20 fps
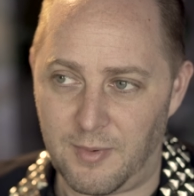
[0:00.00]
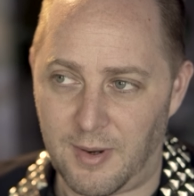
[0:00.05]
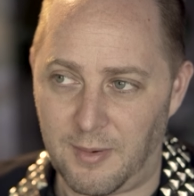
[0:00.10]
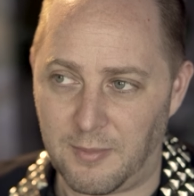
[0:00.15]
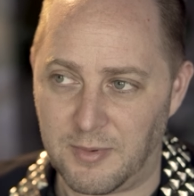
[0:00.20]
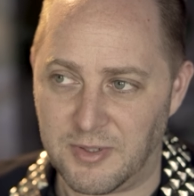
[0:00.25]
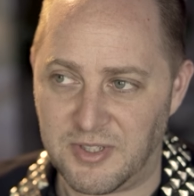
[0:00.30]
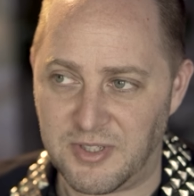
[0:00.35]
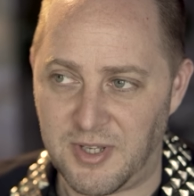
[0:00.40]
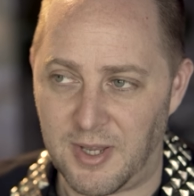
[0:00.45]
I
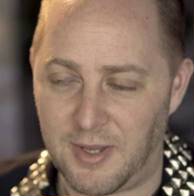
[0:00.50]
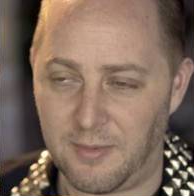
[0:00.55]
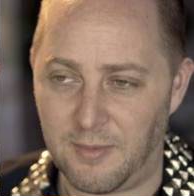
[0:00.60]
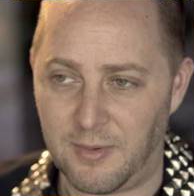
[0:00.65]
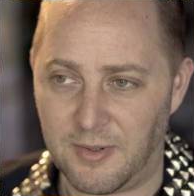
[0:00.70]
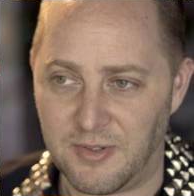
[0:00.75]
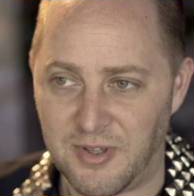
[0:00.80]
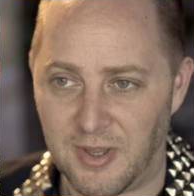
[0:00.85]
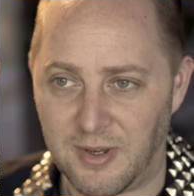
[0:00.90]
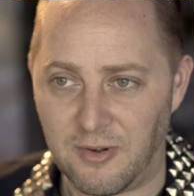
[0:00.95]
would say
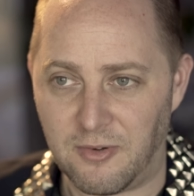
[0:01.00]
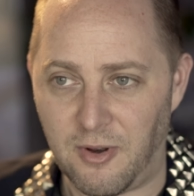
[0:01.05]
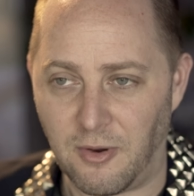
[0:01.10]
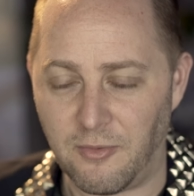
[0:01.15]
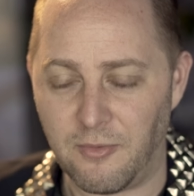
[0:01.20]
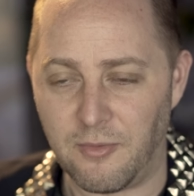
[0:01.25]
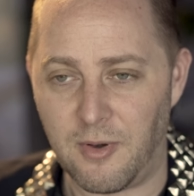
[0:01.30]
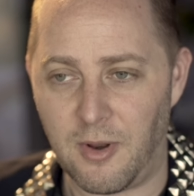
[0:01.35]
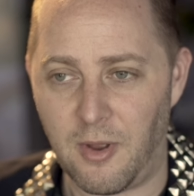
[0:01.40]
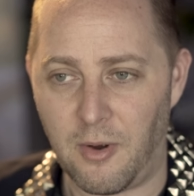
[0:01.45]
is like
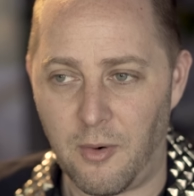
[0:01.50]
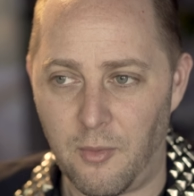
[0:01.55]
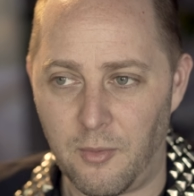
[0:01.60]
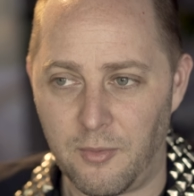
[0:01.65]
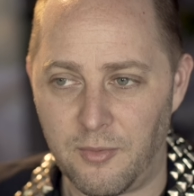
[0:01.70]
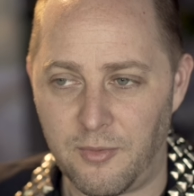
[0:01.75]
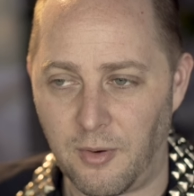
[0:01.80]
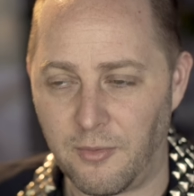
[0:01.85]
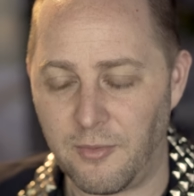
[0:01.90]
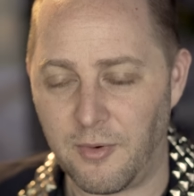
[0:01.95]
don't
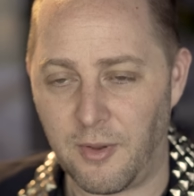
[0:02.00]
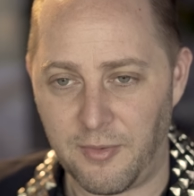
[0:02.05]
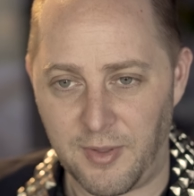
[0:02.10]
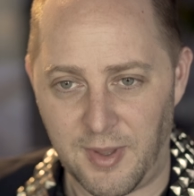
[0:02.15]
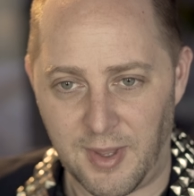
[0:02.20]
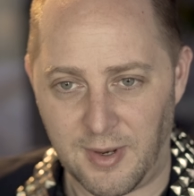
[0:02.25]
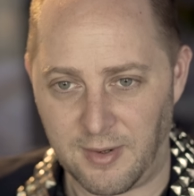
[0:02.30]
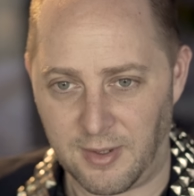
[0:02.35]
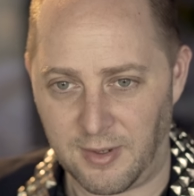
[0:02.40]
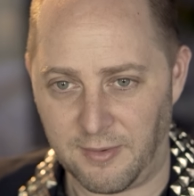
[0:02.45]
know don't know
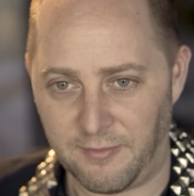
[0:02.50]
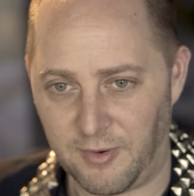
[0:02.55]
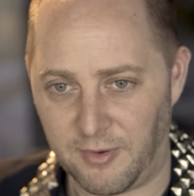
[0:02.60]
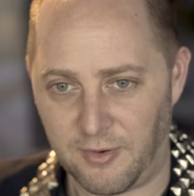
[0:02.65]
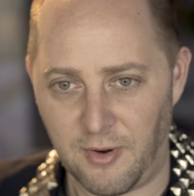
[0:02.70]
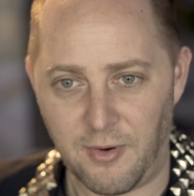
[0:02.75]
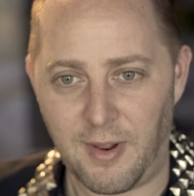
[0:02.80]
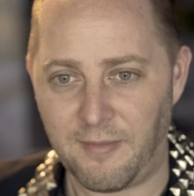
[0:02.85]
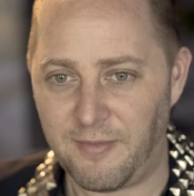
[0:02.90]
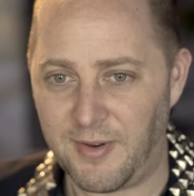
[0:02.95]
the ending of your
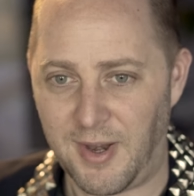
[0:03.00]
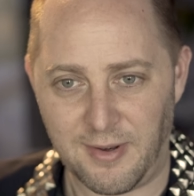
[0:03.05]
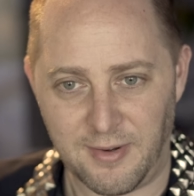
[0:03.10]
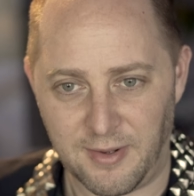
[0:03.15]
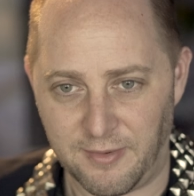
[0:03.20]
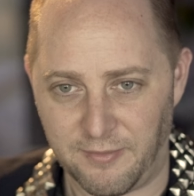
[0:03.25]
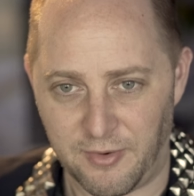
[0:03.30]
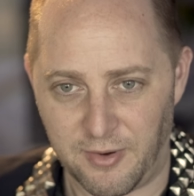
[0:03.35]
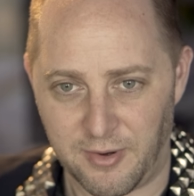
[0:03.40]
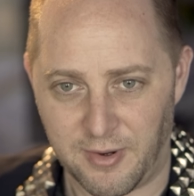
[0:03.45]
don't have an
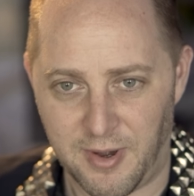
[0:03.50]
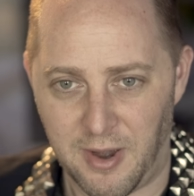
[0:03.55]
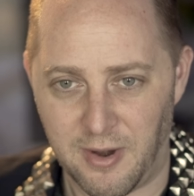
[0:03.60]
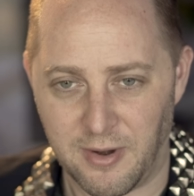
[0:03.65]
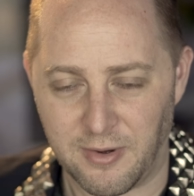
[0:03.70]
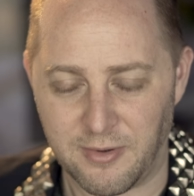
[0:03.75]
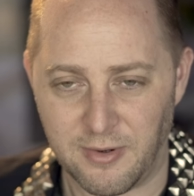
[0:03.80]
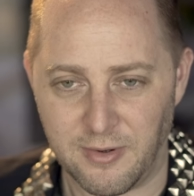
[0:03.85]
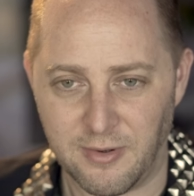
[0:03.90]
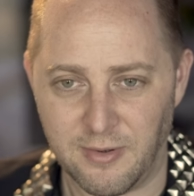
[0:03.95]
ending for your
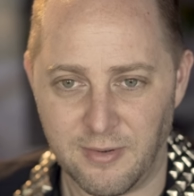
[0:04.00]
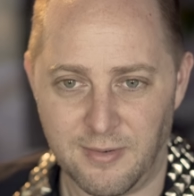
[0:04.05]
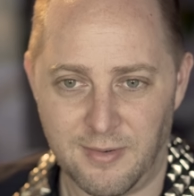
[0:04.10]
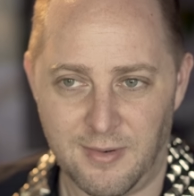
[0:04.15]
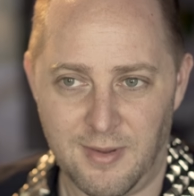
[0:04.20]
character.